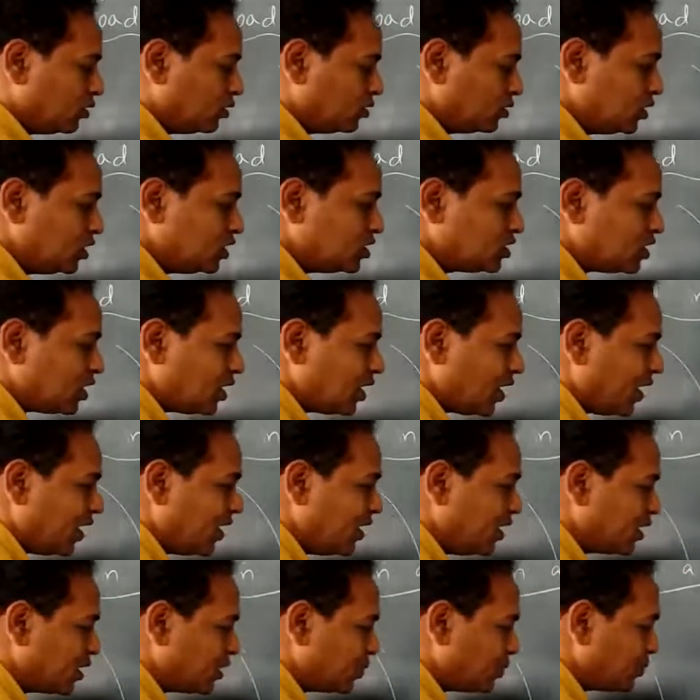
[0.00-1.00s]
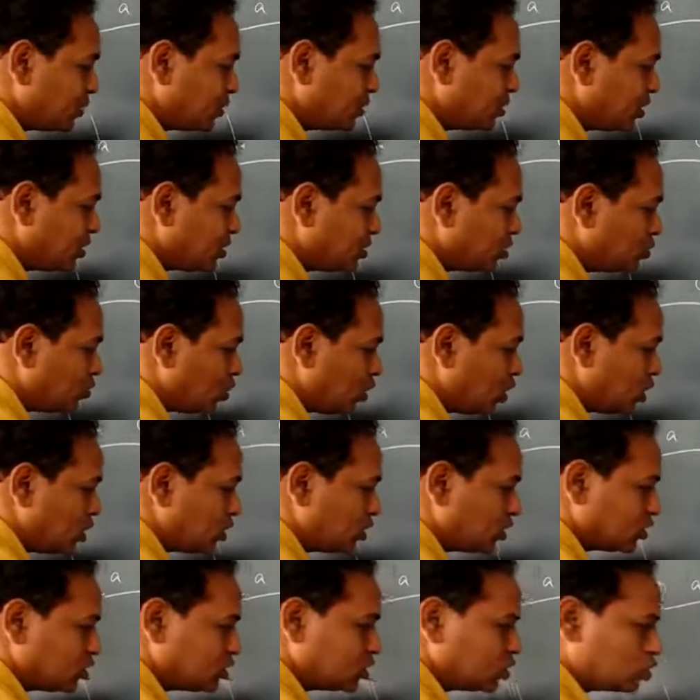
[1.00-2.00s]
This line represents
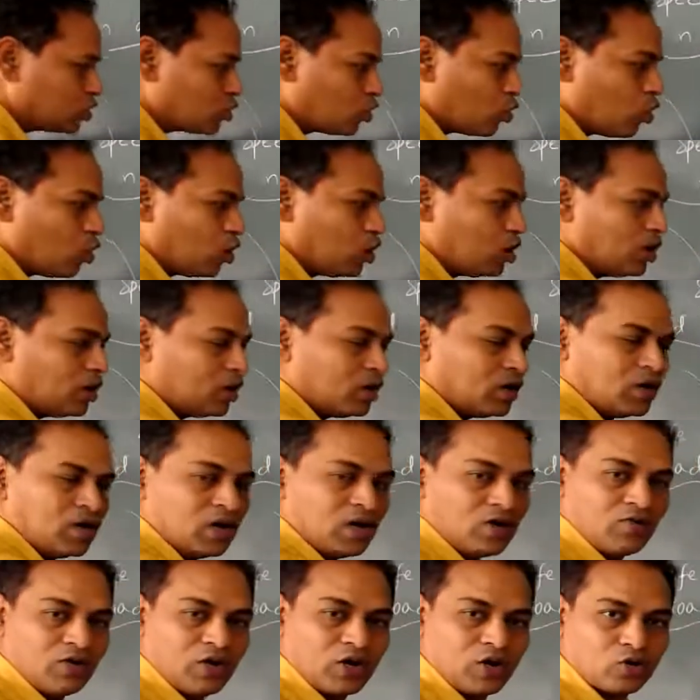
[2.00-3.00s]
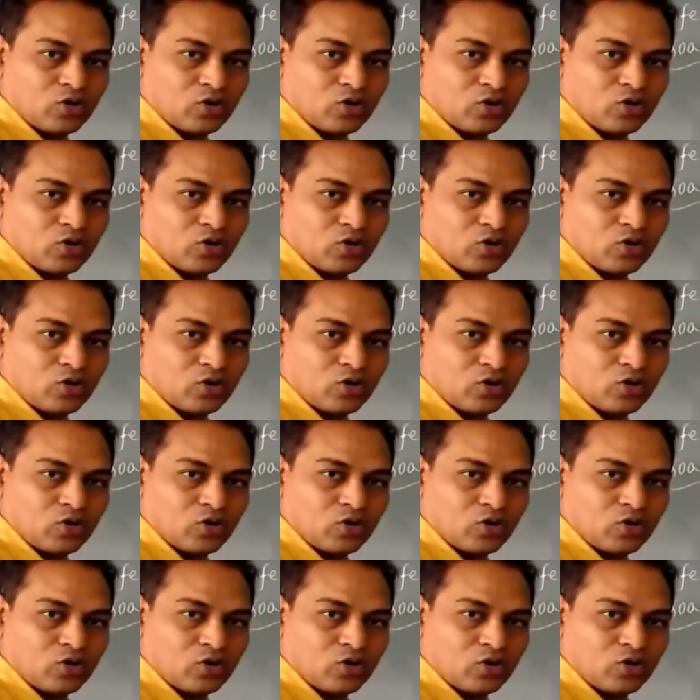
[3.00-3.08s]
what? This is called level